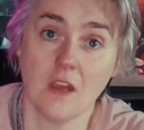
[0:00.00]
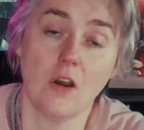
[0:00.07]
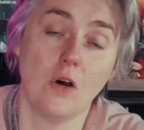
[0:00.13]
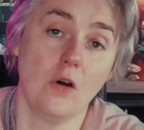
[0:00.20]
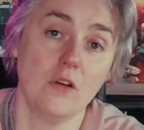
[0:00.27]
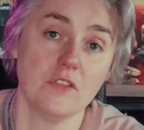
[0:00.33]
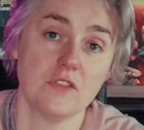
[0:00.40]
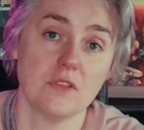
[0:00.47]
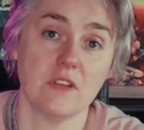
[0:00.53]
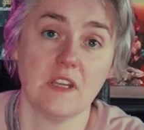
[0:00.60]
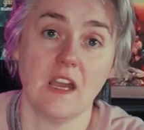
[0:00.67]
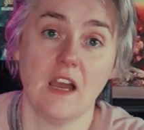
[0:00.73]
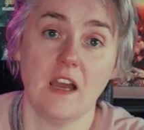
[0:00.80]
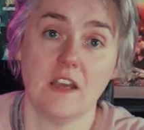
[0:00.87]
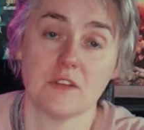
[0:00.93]
Also, the
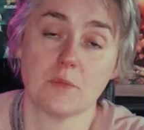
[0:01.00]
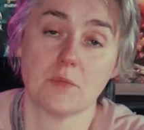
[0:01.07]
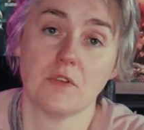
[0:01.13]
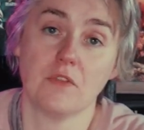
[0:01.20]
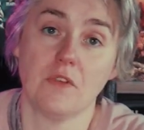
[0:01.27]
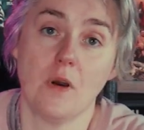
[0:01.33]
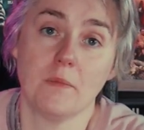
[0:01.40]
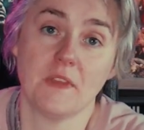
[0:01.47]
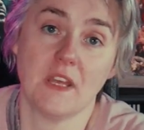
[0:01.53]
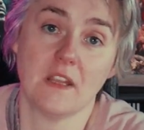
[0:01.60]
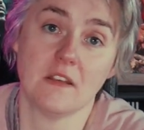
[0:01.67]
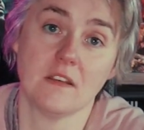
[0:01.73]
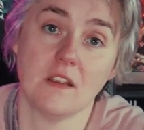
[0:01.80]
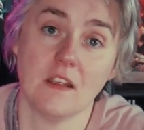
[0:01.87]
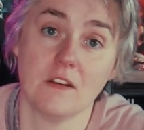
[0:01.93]
guys performed
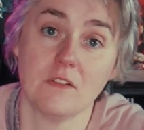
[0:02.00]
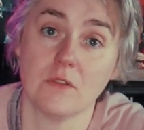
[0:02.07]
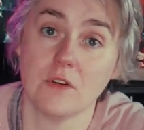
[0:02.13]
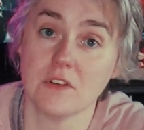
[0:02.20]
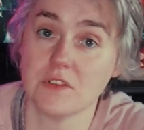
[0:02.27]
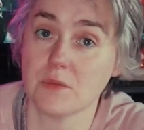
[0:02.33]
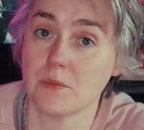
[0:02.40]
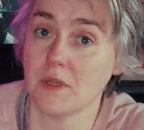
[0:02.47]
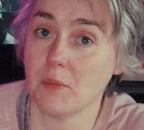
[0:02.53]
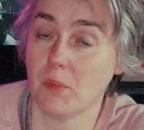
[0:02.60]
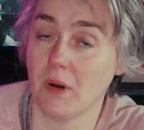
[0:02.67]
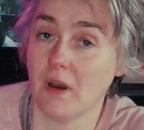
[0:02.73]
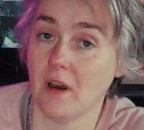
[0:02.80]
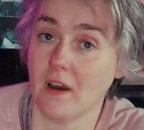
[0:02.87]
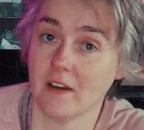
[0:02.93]
at an anniversary
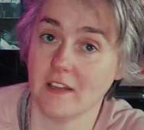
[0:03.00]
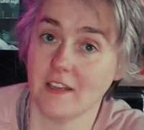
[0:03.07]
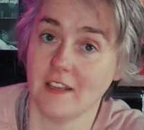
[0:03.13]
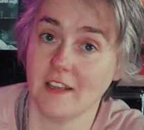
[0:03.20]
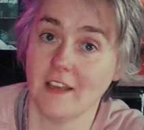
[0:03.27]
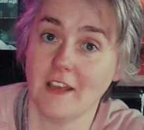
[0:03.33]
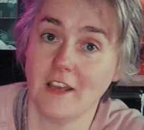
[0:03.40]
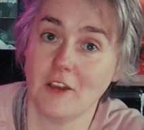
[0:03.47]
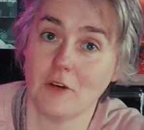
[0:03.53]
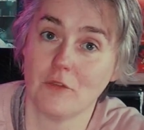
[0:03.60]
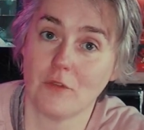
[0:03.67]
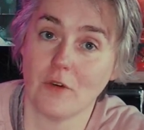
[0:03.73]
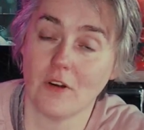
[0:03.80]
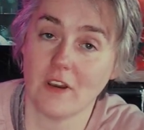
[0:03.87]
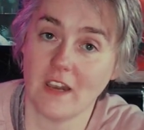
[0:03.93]
party
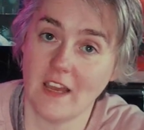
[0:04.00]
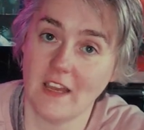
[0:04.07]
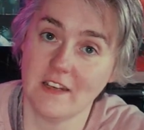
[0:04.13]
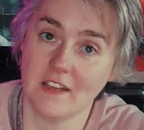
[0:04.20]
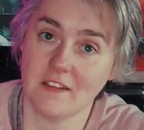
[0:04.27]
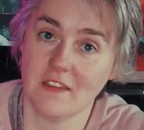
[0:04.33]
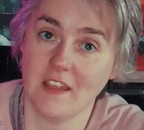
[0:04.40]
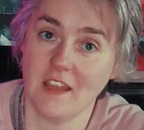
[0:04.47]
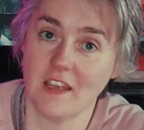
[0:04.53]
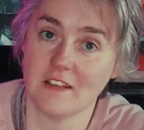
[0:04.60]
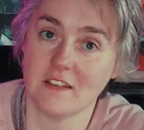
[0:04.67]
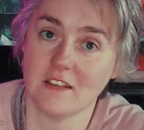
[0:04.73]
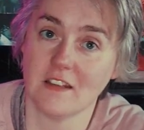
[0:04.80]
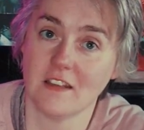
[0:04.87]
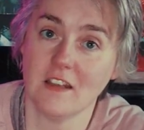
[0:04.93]
for Light at the
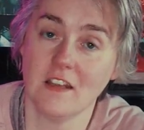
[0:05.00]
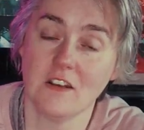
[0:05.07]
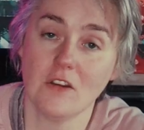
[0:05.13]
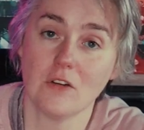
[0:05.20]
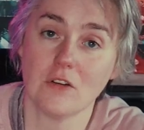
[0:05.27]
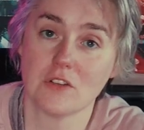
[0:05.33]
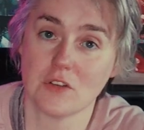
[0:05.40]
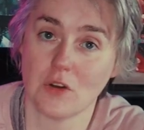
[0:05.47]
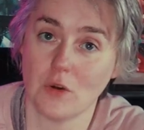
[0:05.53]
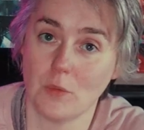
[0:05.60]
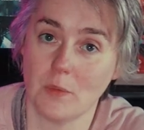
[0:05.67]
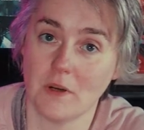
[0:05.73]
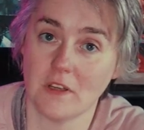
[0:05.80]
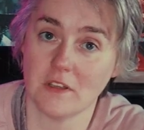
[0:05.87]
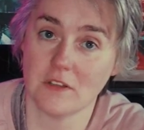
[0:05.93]
Attic in
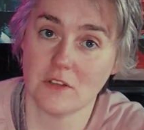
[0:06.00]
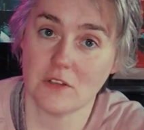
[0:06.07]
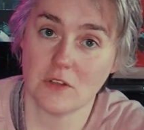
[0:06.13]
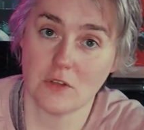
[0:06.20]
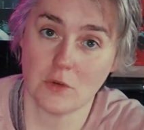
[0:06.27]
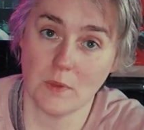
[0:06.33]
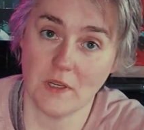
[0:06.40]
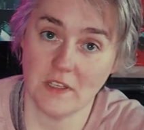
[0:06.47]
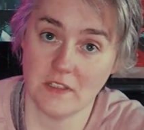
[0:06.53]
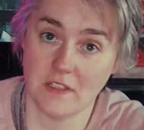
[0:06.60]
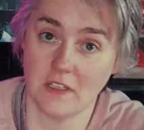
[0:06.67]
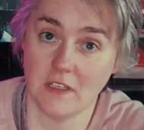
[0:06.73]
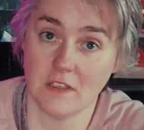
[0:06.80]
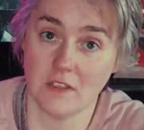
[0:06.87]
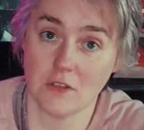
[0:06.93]
October
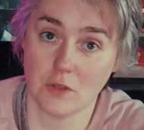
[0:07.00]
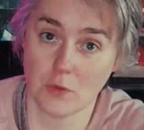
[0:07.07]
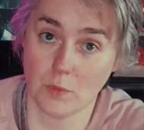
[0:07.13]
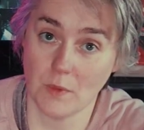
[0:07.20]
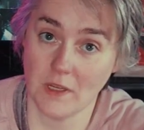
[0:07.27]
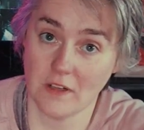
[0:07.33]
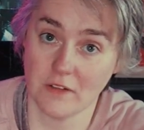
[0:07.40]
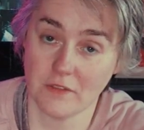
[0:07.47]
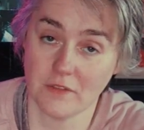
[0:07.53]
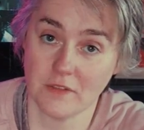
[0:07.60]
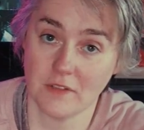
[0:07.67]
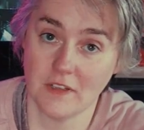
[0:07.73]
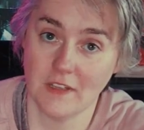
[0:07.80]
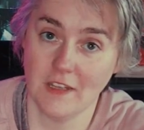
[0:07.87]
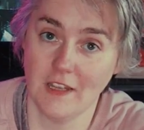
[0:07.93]
2012,
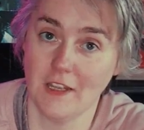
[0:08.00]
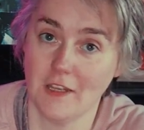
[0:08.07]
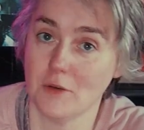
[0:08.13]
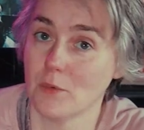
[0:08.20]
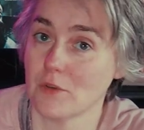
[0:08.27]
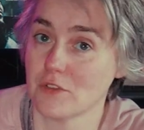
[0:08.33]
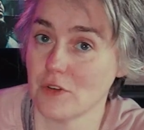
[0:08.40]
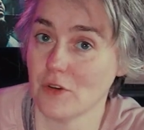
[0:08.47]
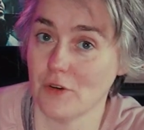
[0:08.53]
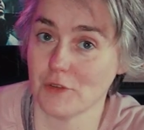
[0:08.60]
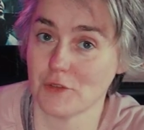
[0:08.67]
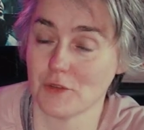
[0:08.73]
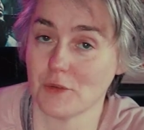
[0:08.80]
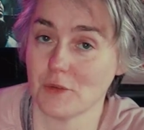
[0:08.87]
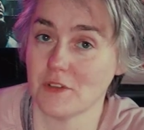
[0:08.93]
and it was
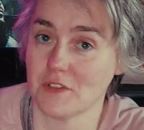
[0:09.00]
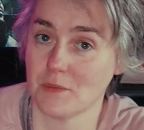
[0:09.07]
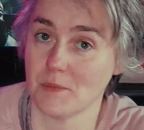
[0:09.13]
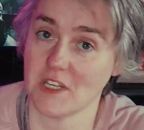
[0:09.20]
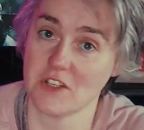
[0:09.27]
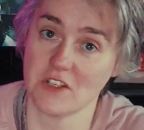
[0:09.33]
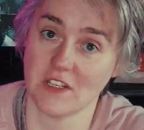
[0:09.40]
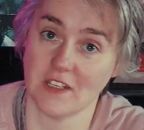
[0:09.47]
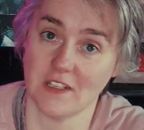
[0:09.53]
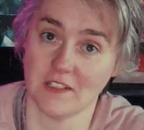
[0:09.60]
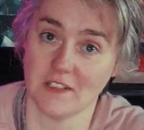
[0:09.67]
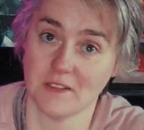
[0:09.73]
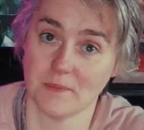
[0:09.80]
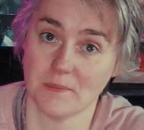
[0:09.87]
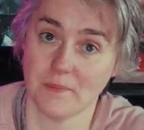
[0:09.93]
also a smashing hit.